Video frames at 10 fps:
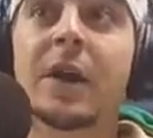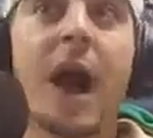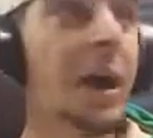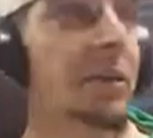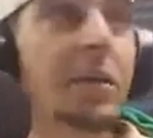
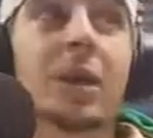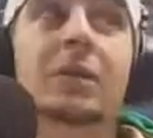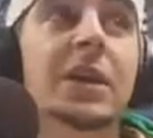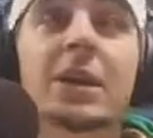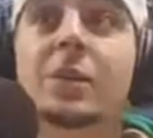I don't care
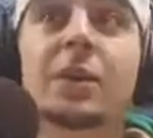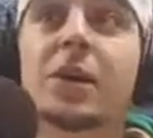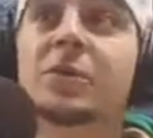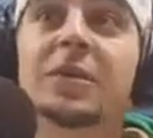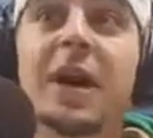what anyone
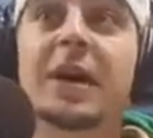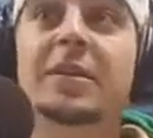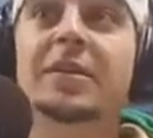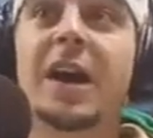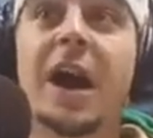else
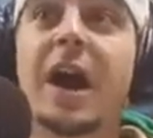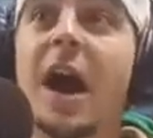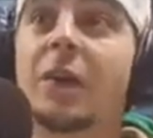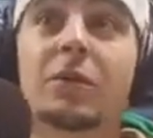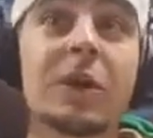says.
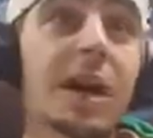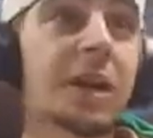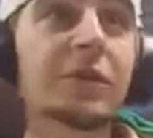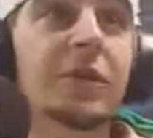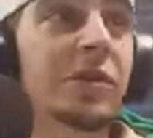I don't care
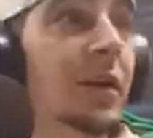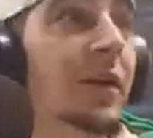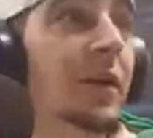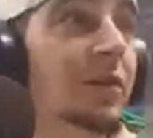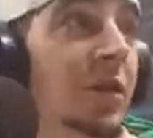if
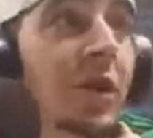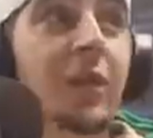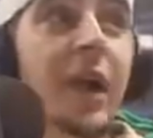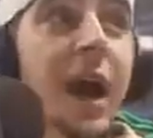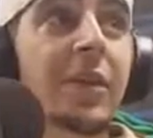there's
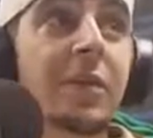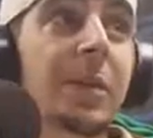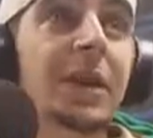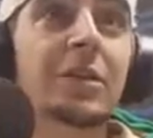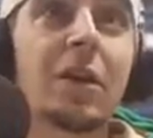another guy that's
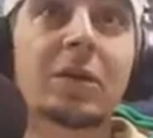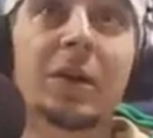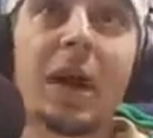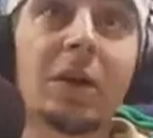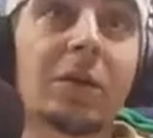being talked
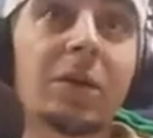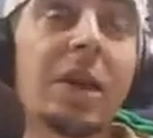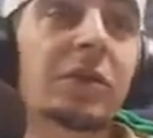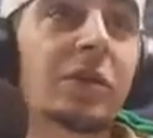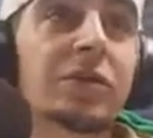about. I don't
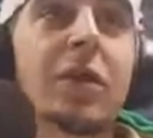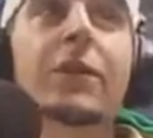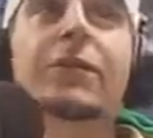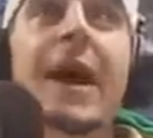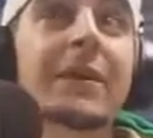care if there's another
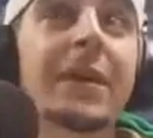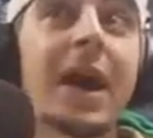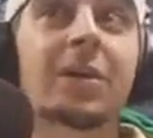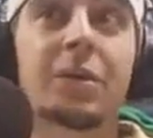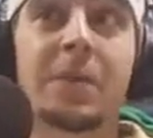5
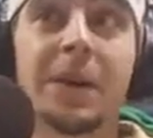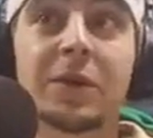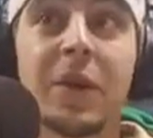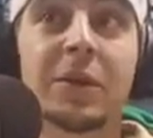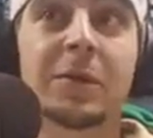guys that's being
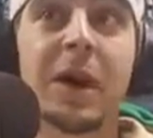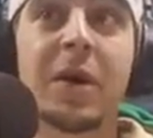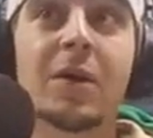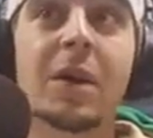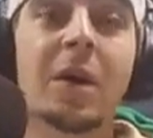talked
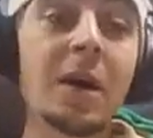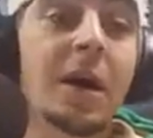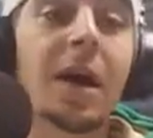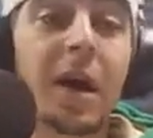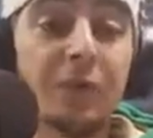about.
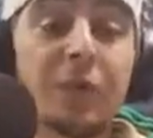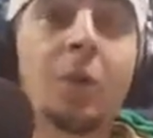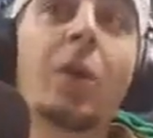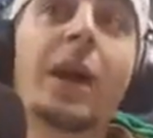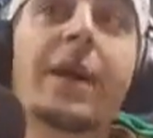
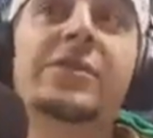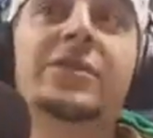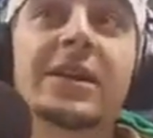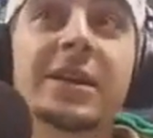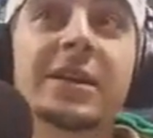From what I've
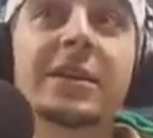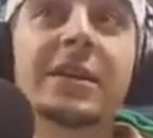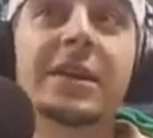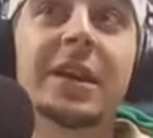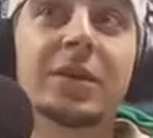seen
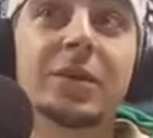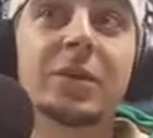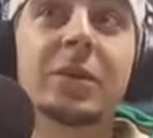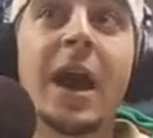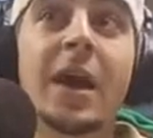in
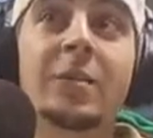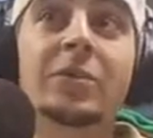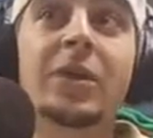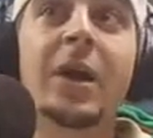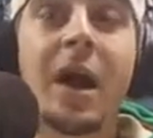2
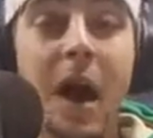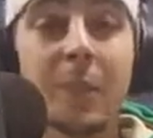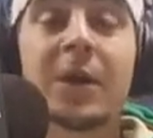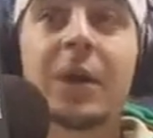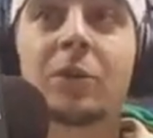games,
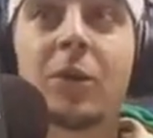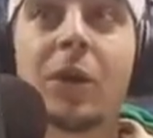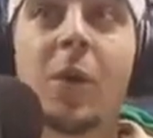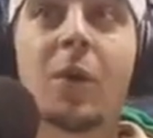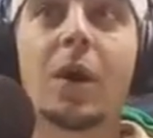I'm taking
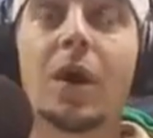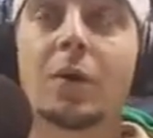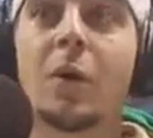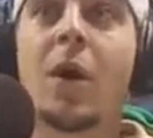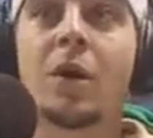
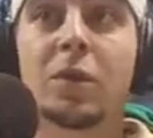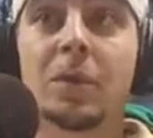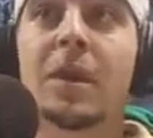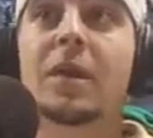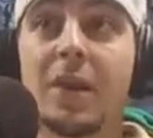Raquan
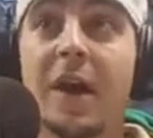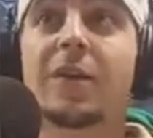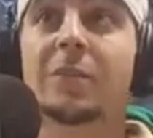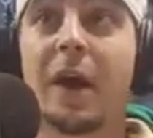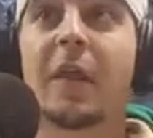Smith
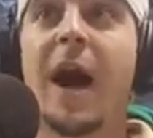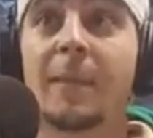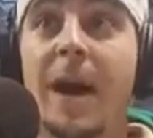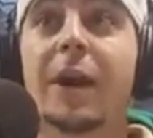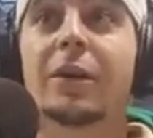as my
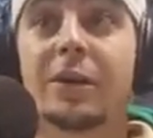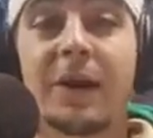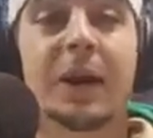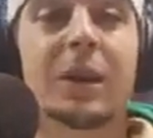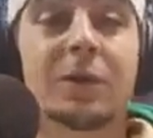linebacker if
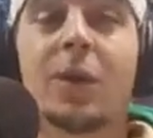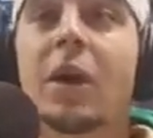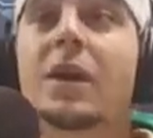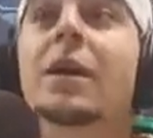I need one